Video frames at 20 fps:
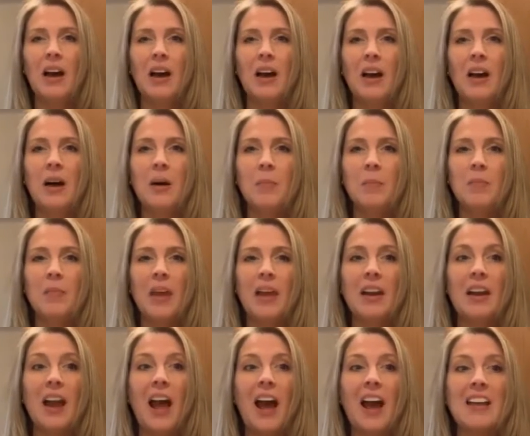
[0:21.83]

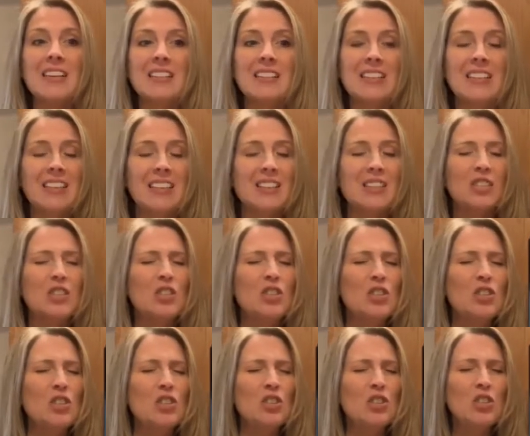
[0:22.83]
And I see this
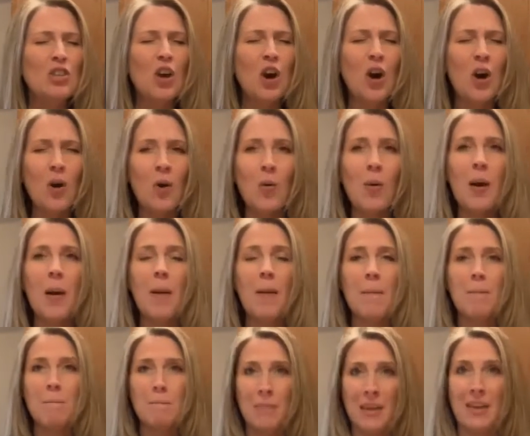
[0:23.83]
so
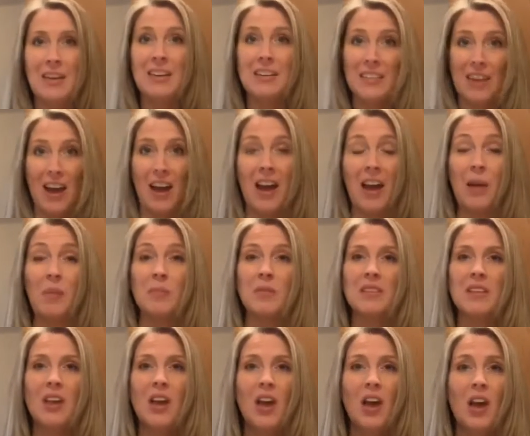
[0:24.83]
many
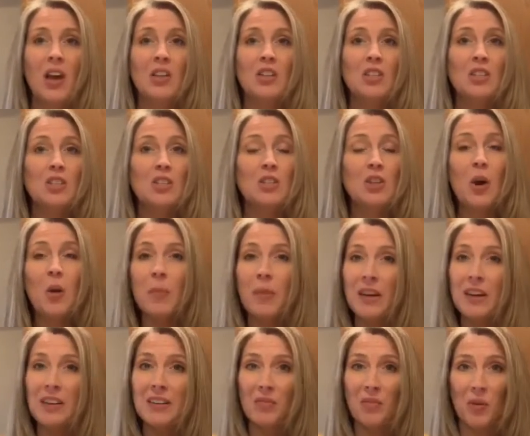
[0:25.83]
times, so
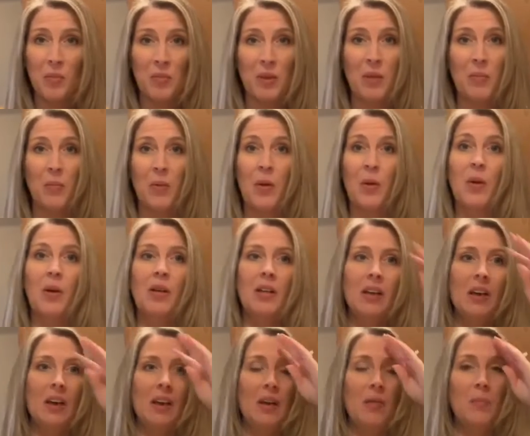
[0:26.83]
many different
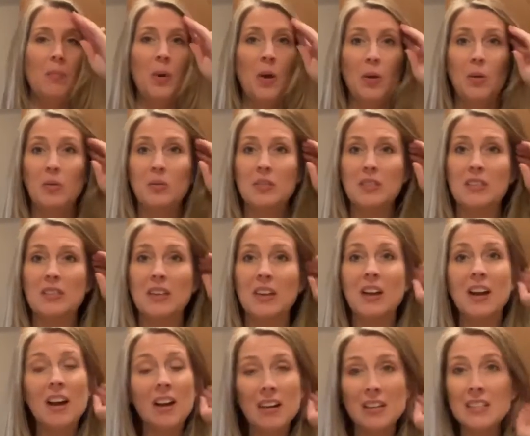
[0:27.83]
people post
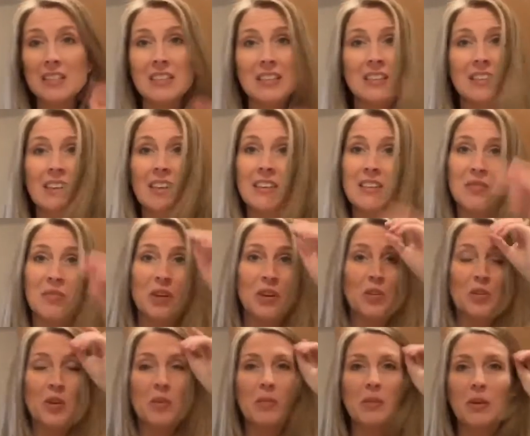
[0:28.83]
constantly in
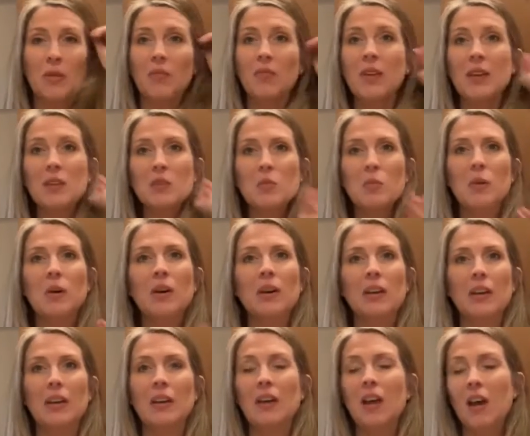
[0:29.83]
different groups on
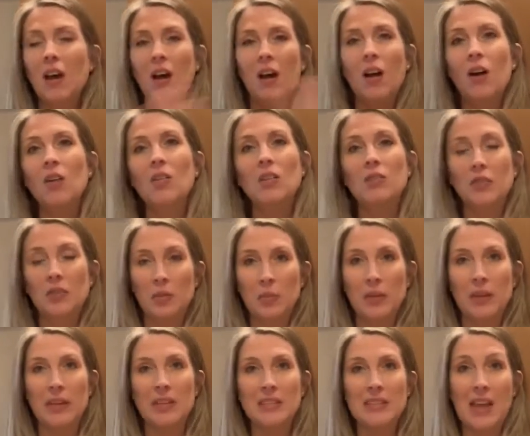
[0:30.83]
Facebook and all over the
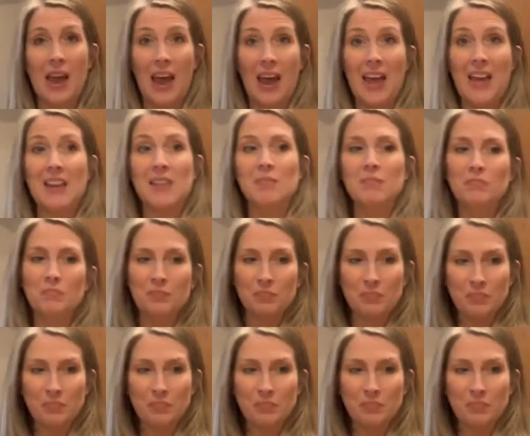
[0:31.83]
place. And